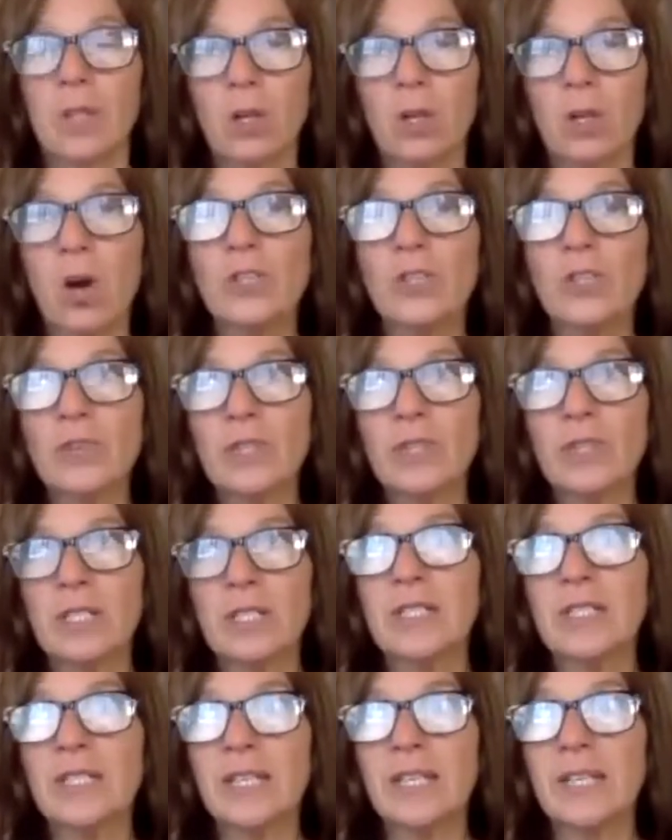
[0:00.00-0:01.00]

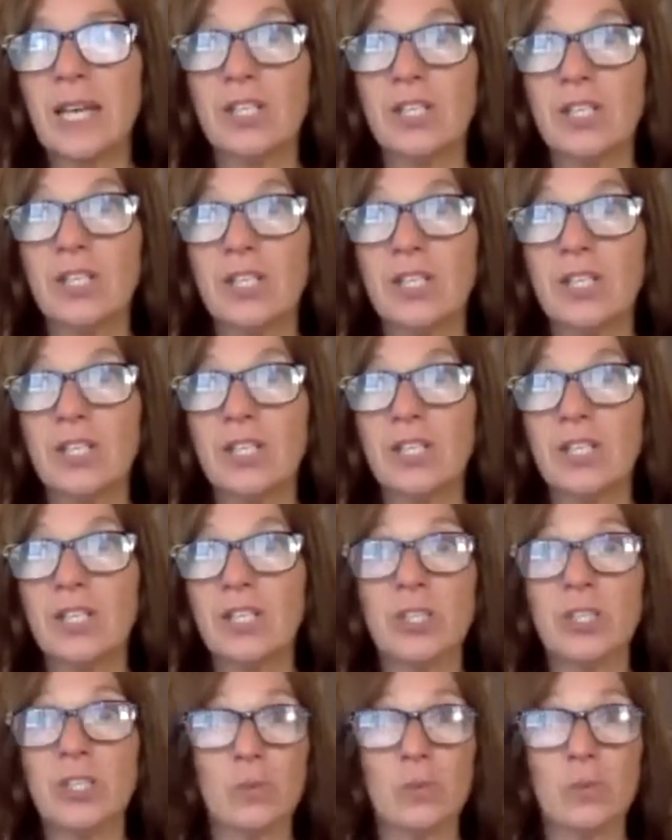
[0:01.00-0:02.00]
contraindications with
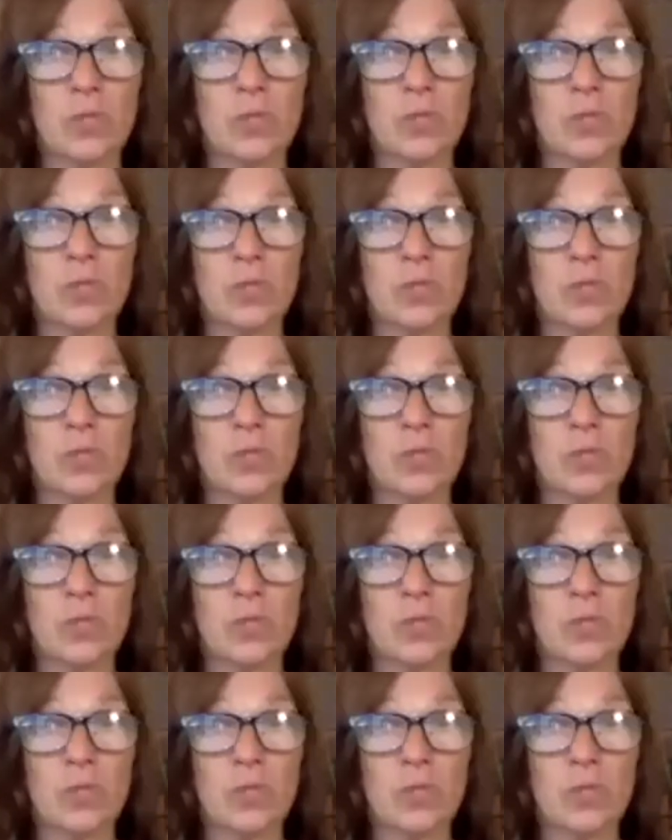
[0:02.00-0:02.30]
drugs,